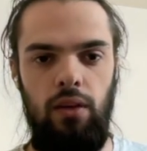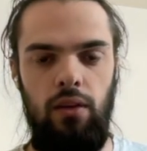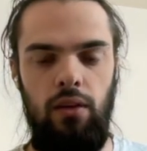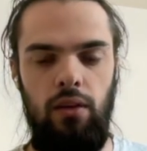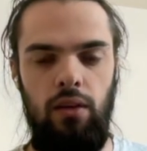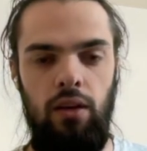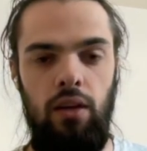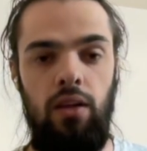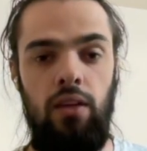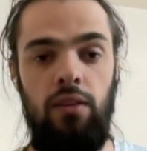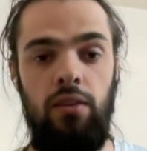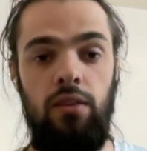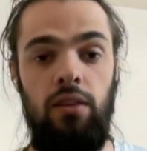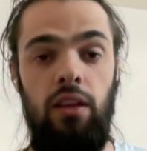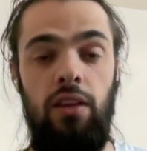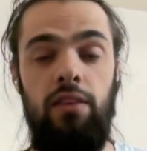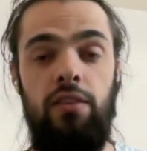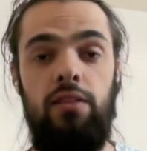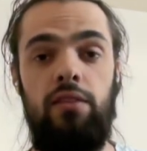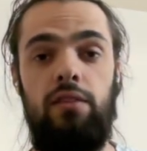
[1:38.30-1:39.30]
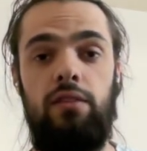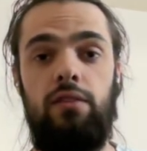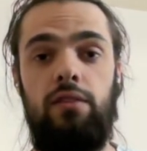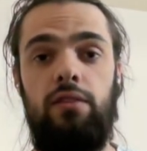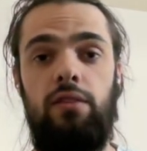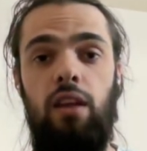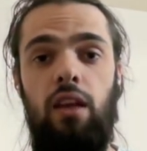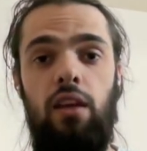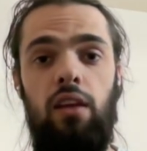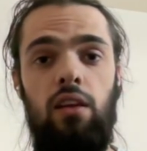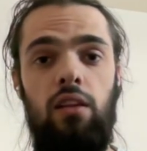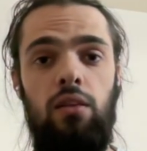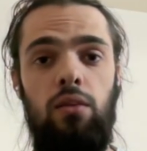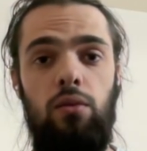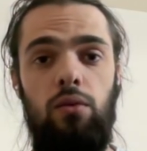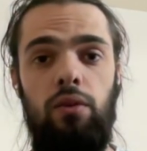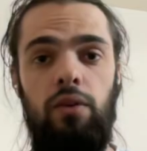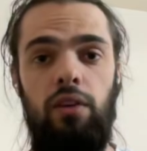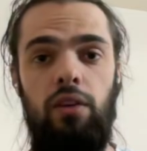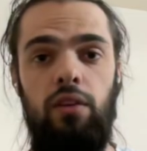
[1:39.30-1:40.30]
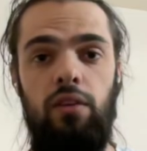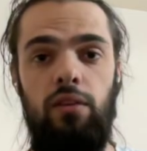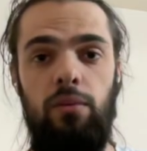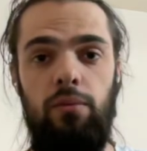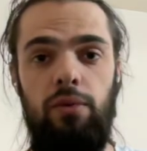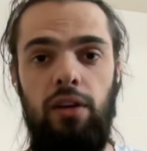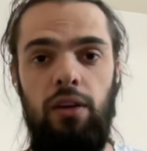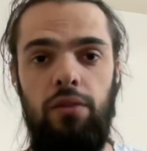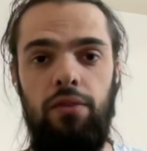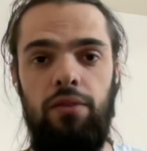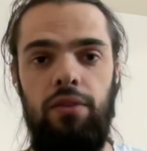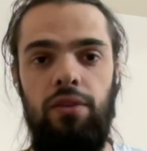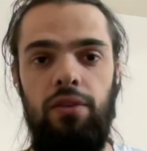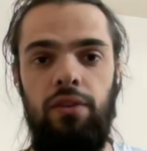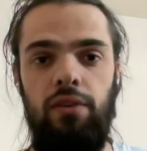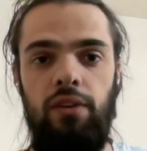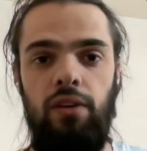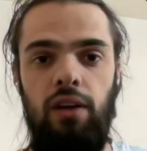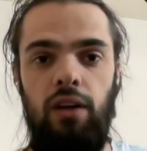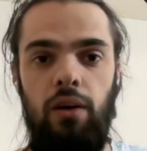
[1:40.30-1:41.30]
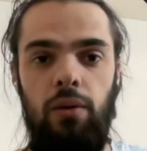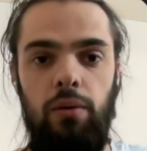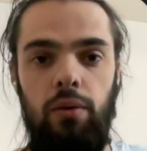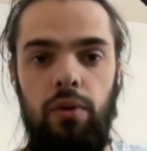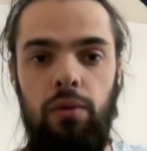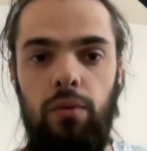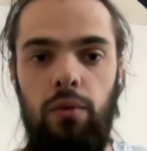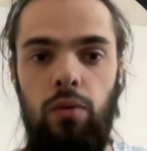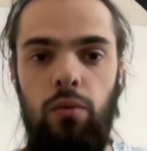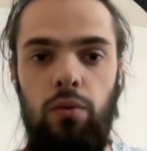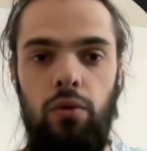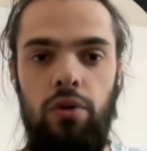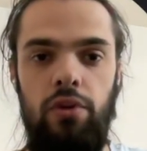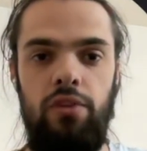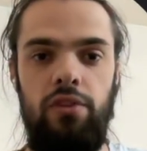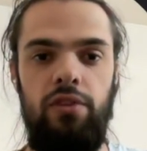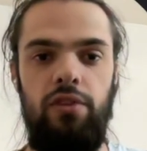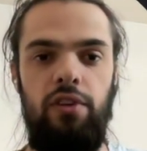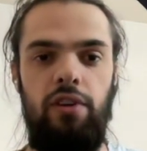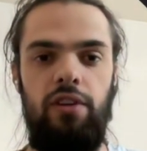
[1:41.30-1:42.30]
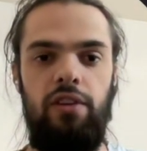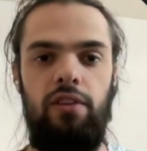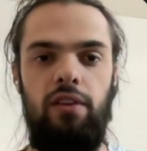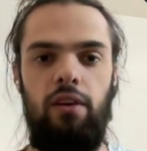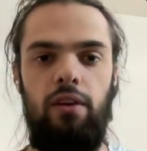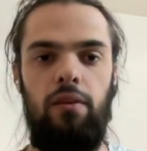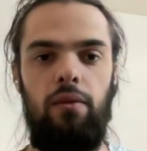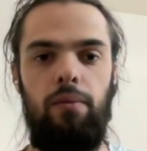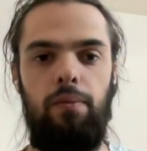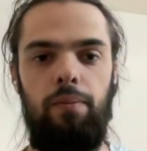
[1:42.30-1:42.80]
And let's take a look in the browser how it will work right now.